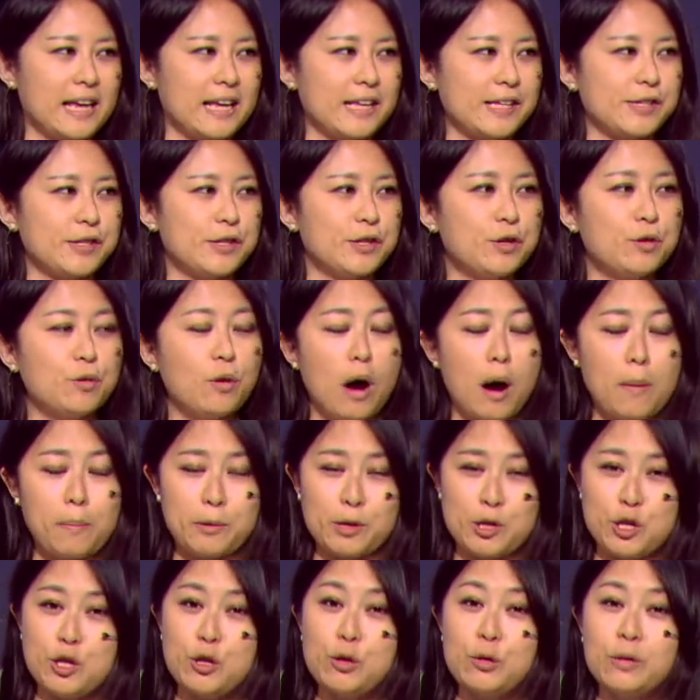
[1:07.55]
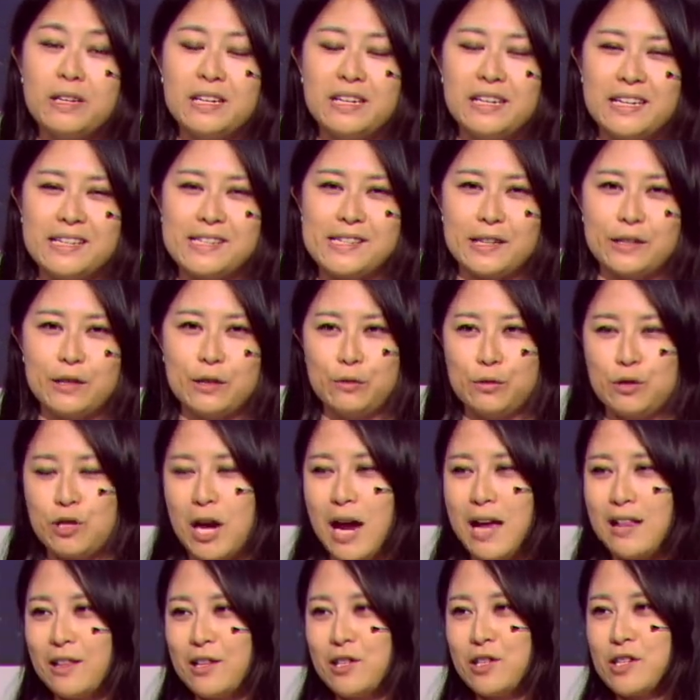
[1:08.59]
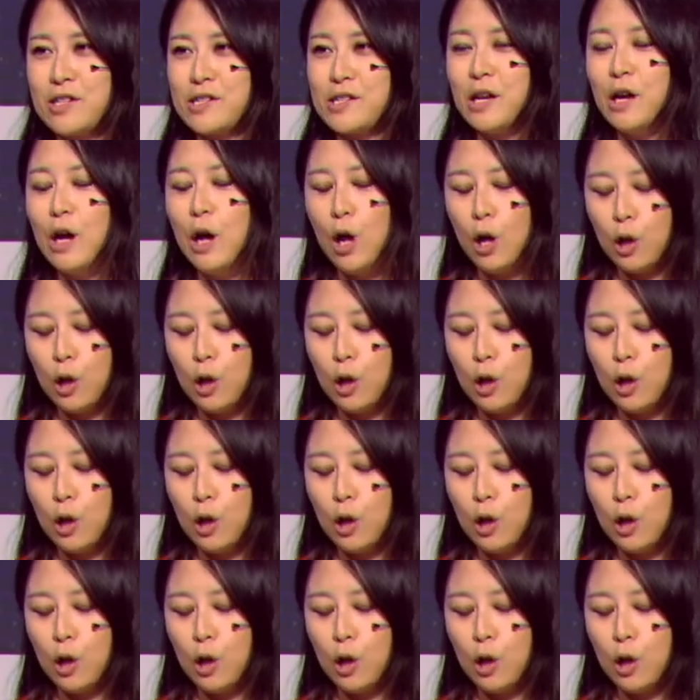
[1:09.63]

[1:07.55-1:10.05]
is New Opportunities and New Challenges,